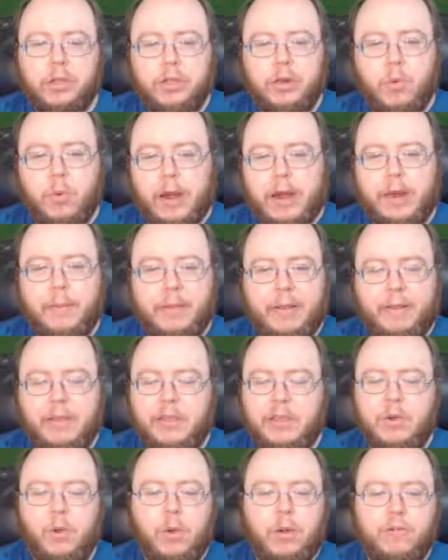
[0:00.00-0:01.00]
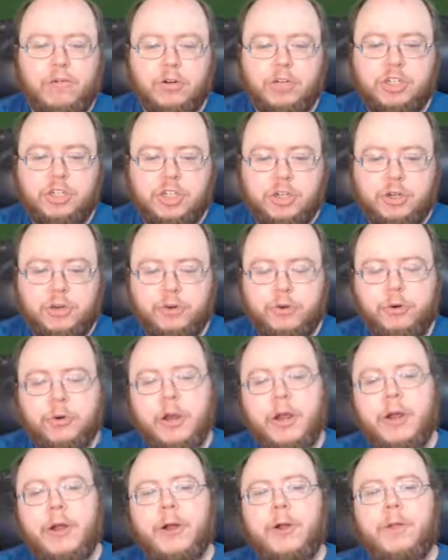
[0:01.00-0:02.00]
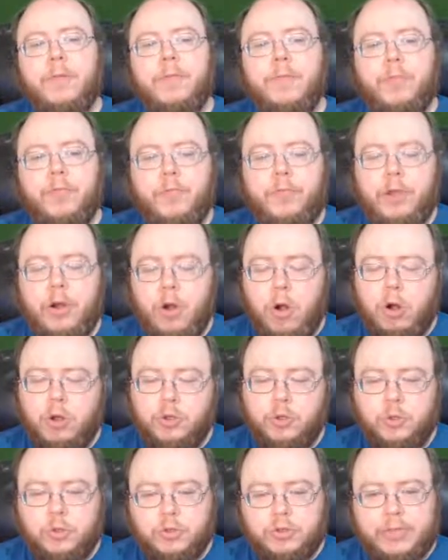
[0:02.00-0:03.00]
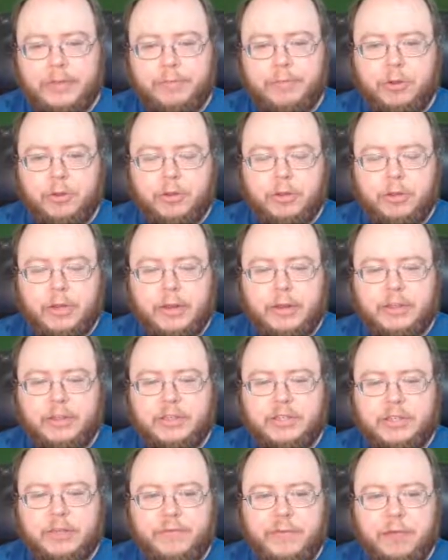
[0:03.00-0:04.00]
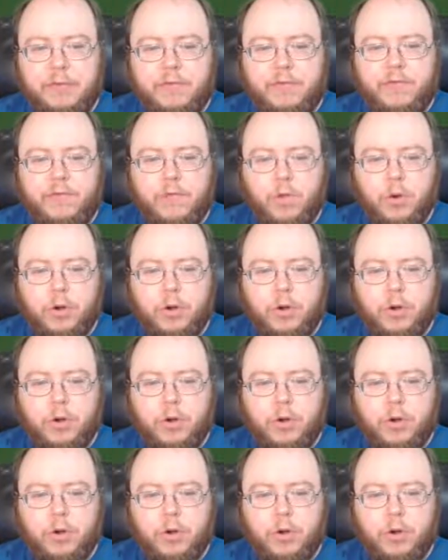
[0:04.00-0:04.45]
recommend that you ever do, there are tools that build a lot of this stuff out for